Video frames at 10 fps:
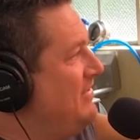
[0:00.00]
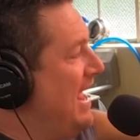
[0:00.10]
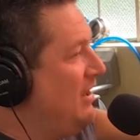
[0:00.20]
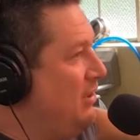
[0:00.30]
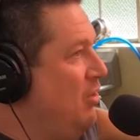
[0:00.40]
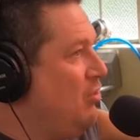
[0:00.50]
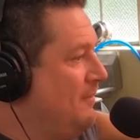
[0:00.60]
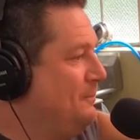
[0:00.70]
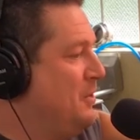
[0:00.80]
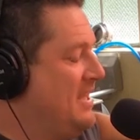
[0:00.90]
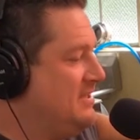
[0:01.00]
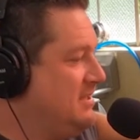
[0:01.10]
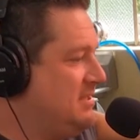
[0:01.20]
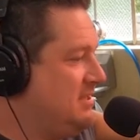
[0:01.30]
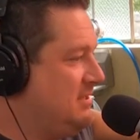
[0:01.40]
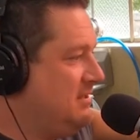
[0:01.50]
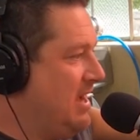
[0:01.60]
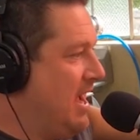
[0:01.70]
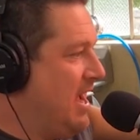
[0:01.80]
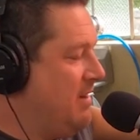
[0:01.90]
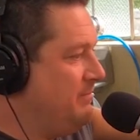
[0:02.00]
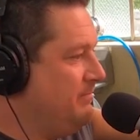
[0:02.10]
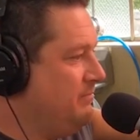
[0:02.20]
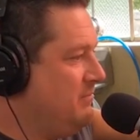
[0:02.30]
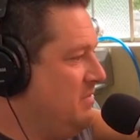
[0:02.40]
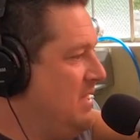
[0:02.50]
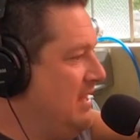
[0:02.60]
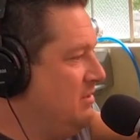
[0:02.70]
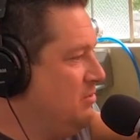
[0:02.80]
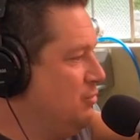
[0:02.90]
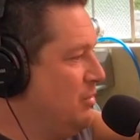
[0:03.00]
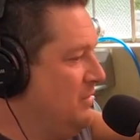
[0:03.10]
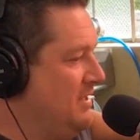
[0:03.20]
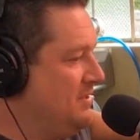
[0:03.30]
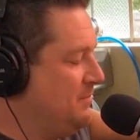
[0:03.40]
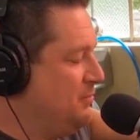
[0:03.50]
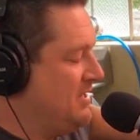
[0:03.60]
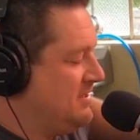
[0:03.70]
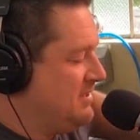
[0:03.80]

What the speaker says: that local presence that normally is the presence